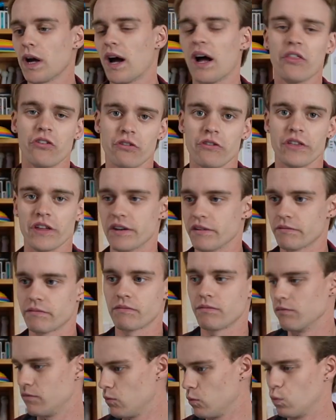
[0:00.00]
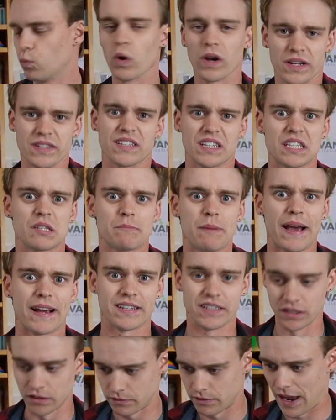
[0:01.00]
other than what is
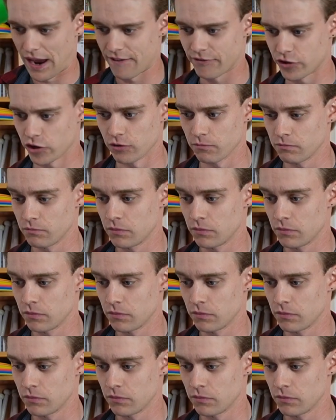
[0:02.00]
expected after.